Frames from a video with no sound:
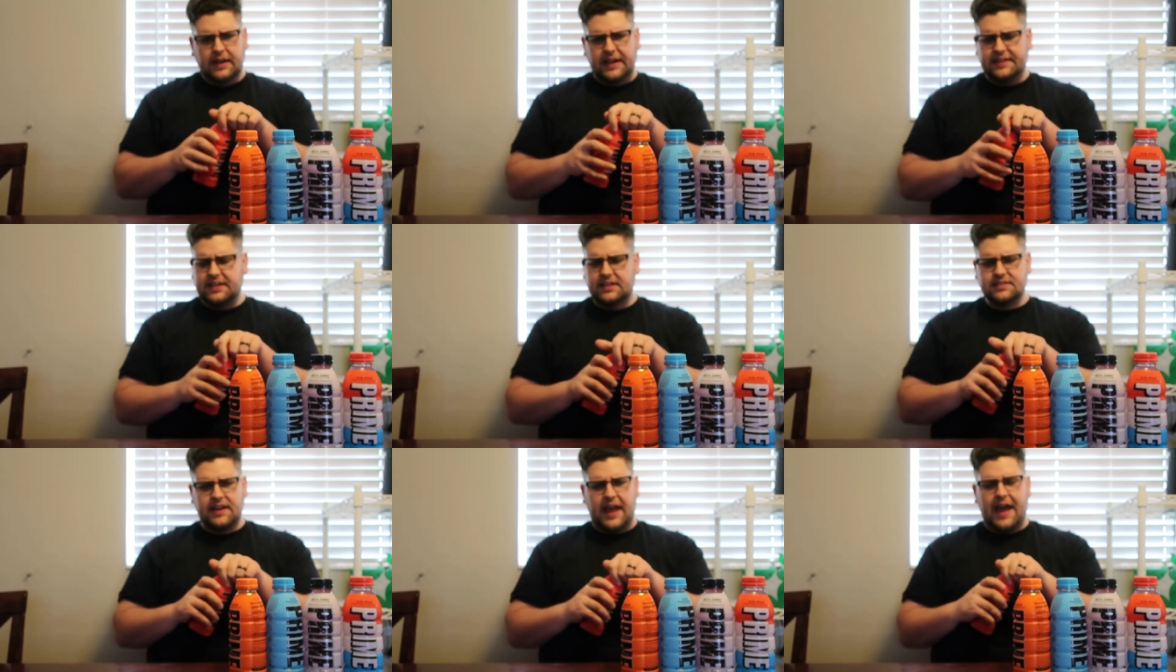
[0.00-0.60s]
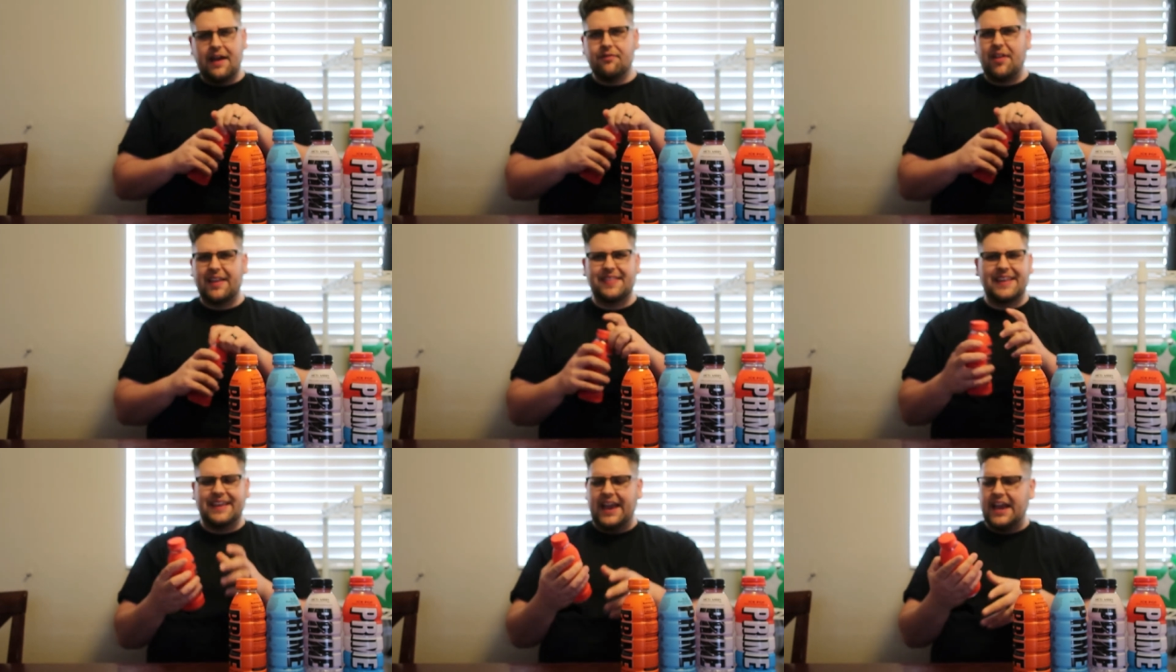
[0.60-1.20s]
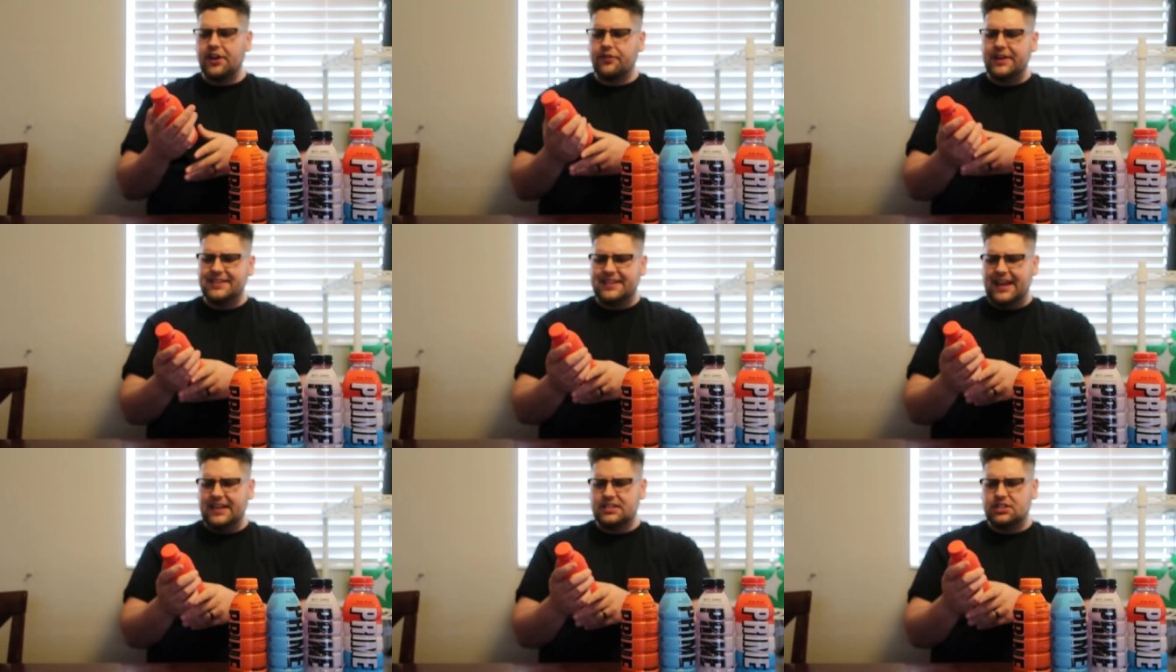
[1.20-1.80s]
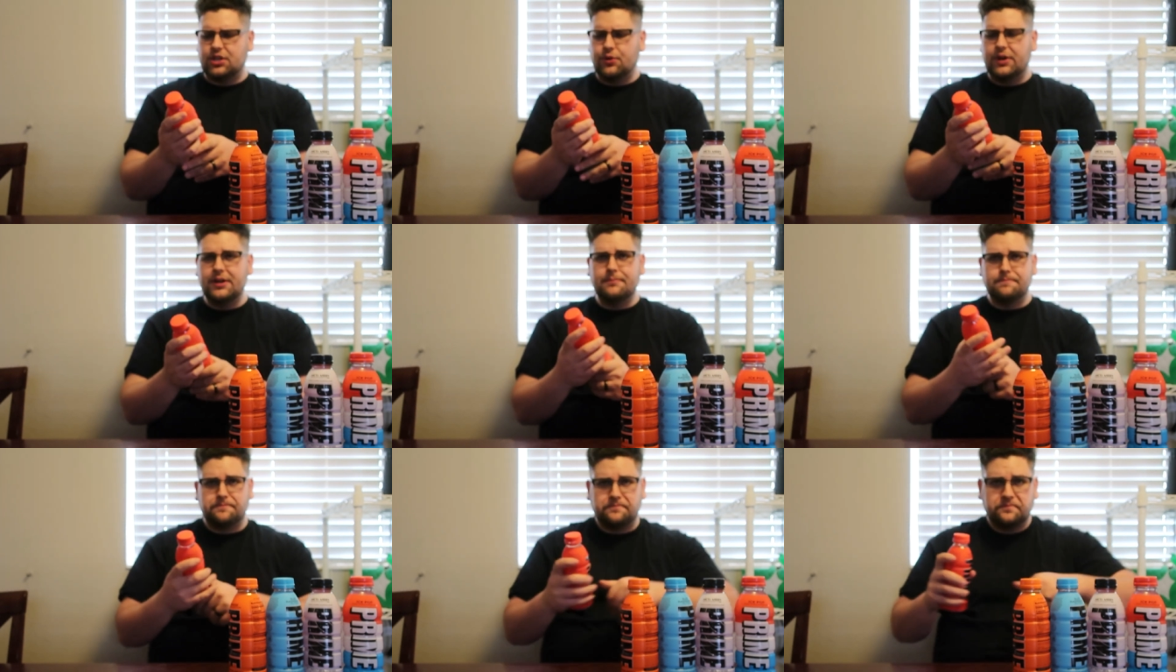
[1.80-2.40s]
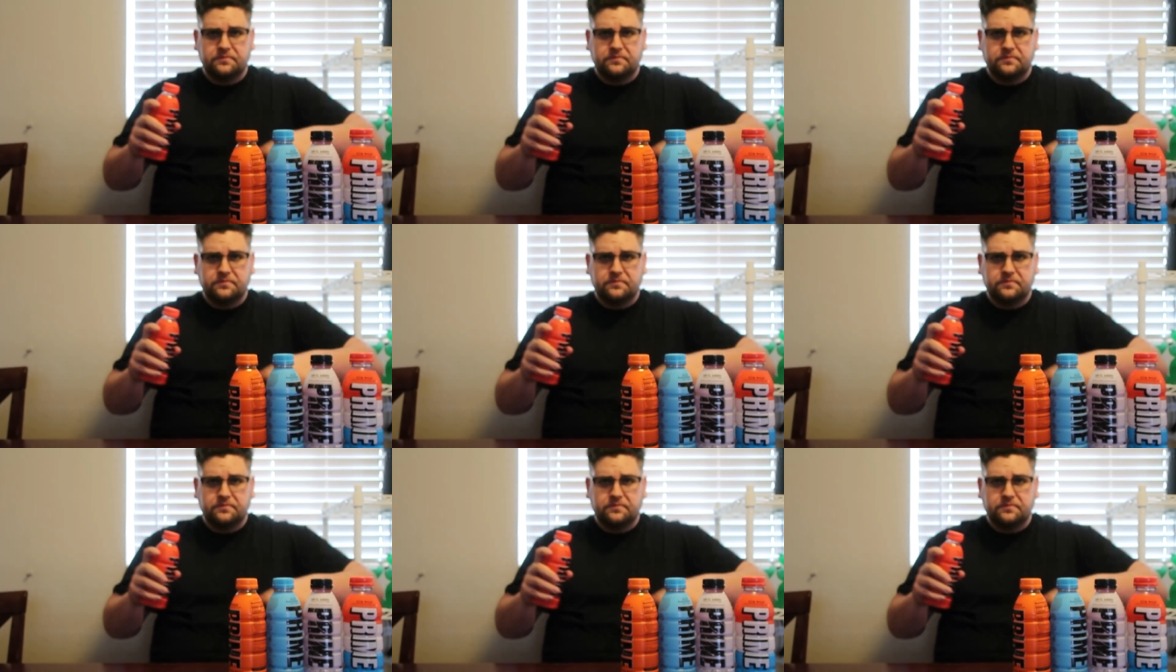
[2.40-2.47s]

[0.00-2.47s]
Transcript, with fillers: It doesn't have like the gatory taste to it.